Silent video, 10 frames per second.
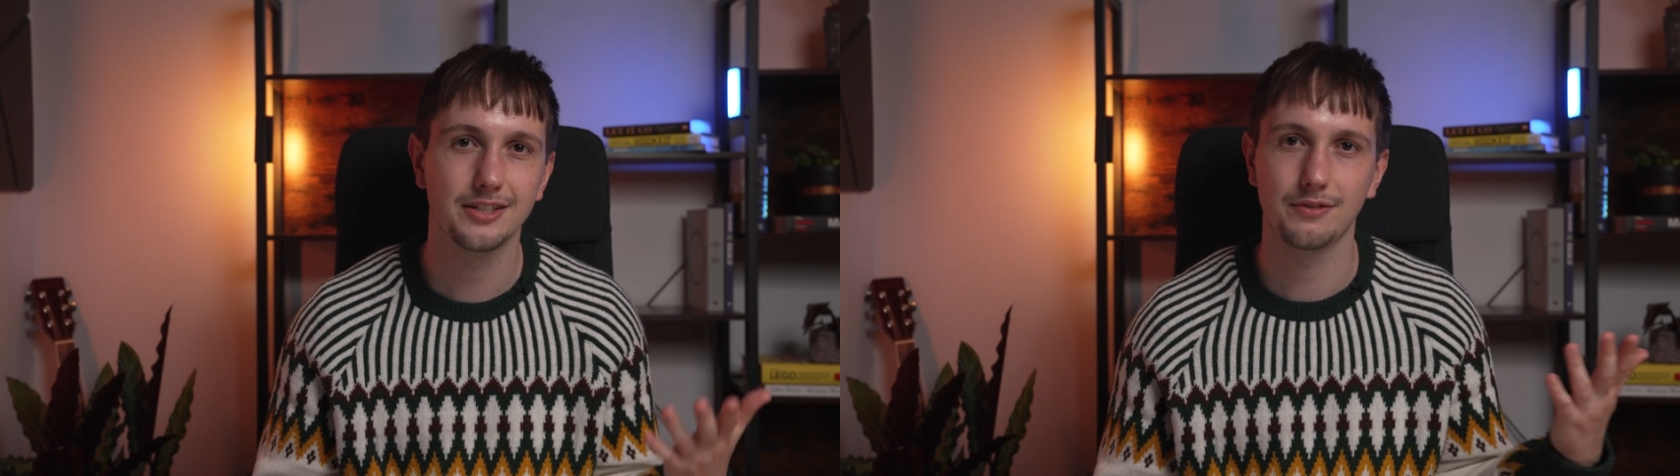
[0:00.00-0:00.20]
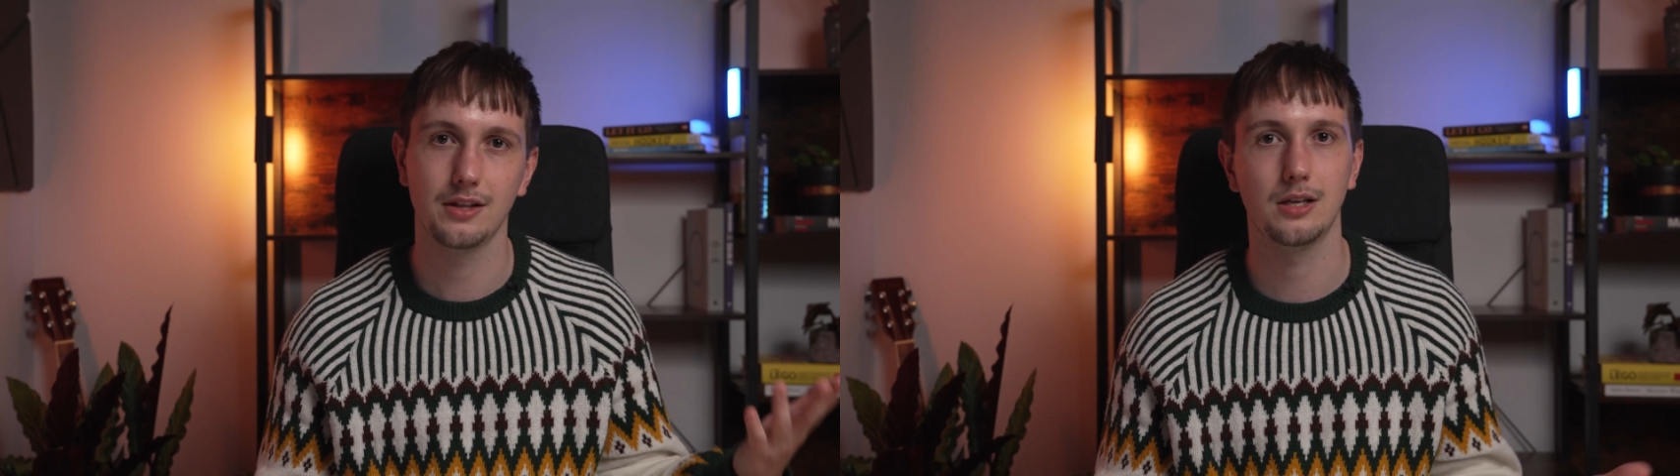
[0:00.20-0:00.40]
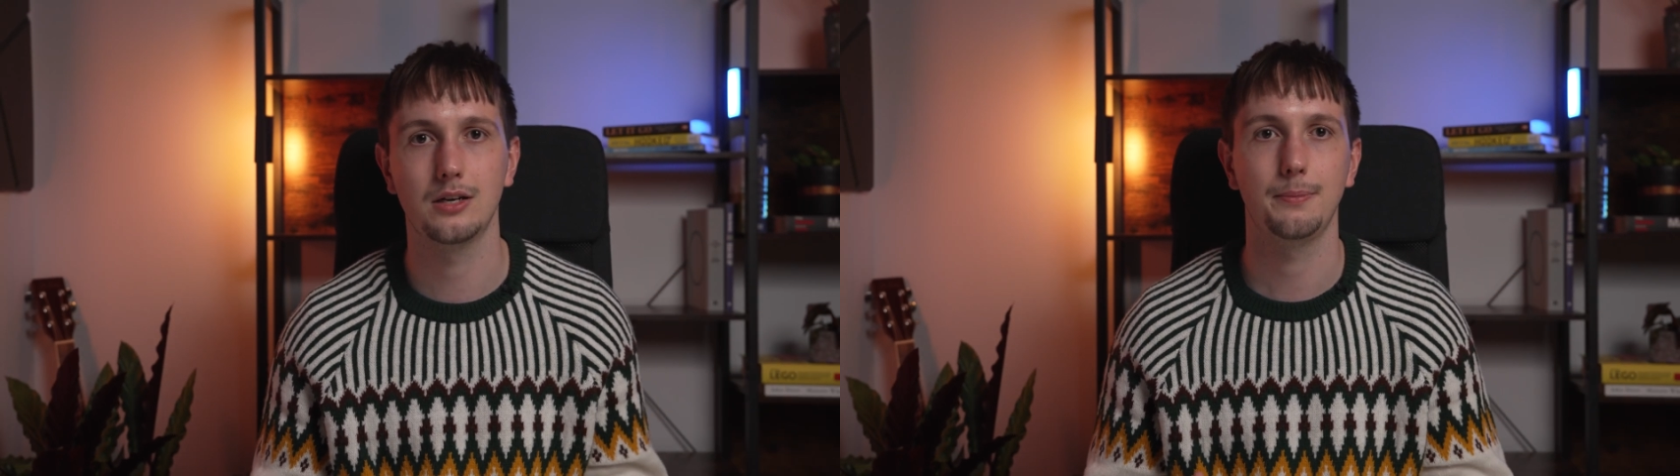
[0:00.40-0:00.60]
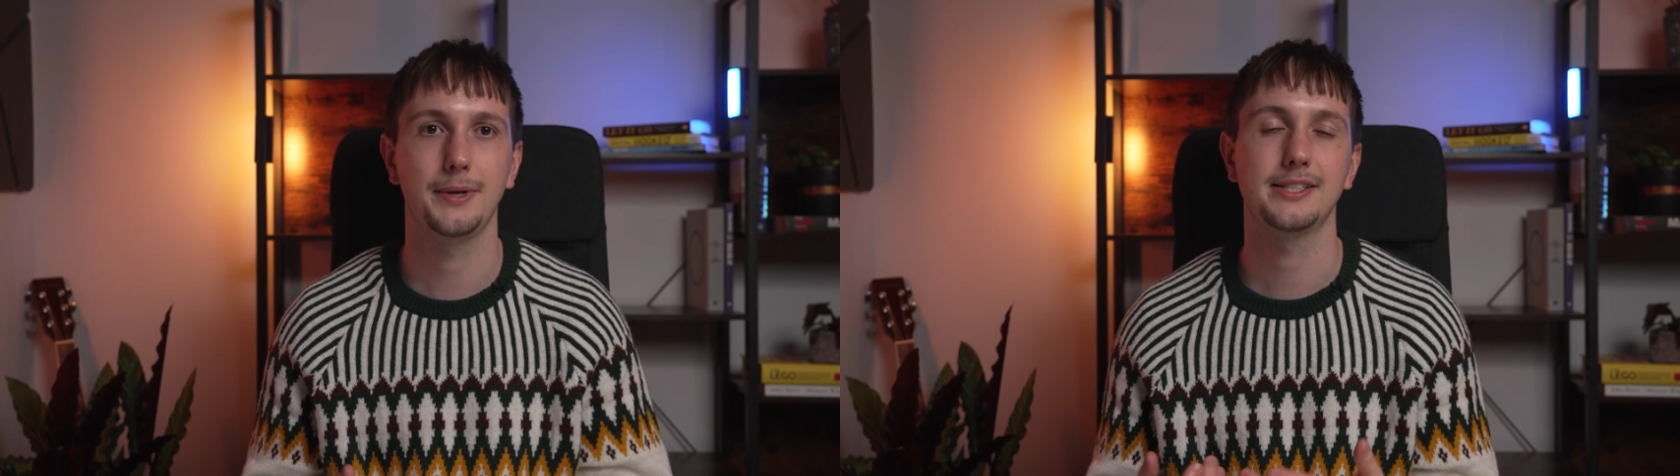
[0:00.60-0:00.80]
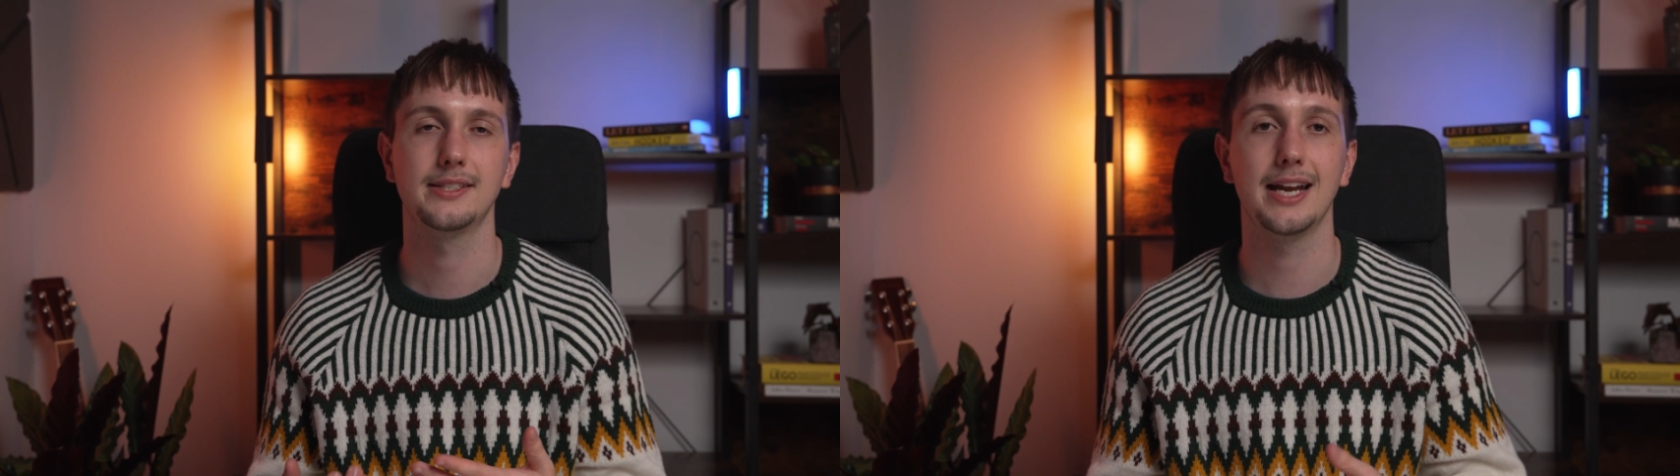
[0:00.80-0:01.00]
of the
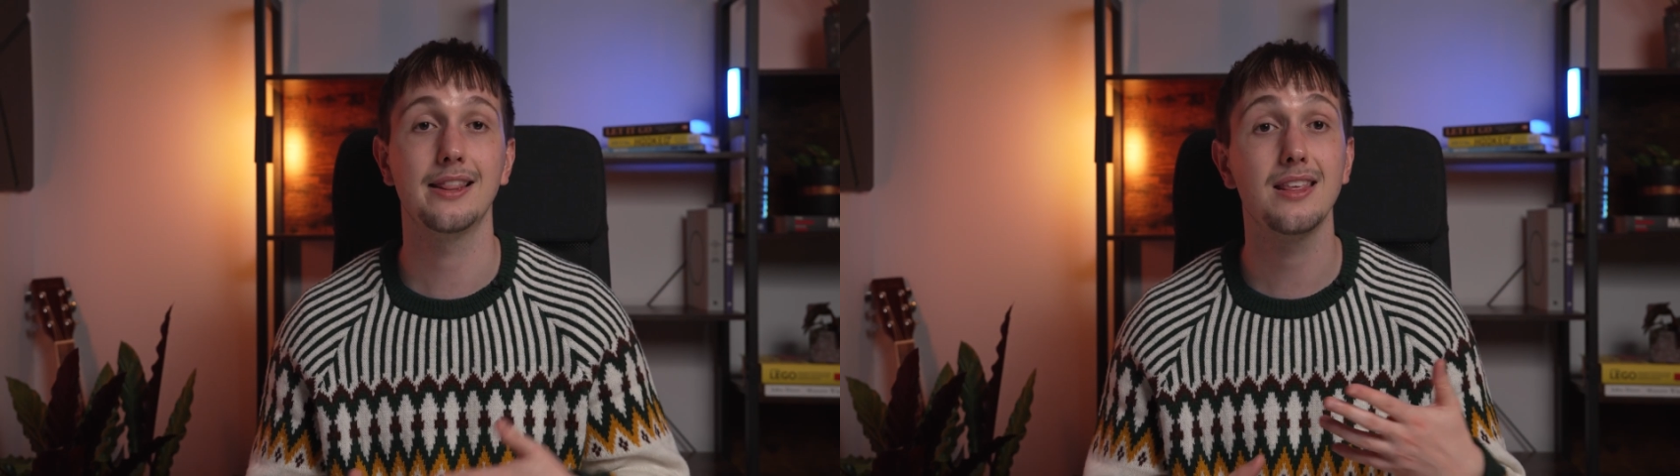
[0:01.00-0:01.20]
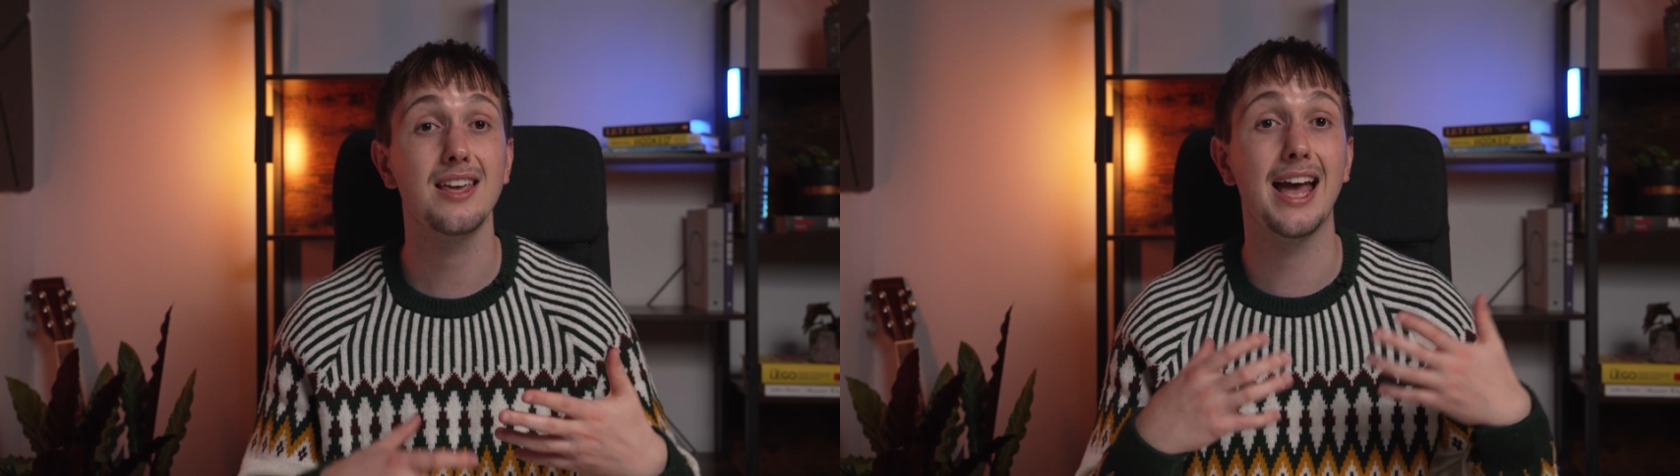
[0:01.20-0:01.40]
therapist, and the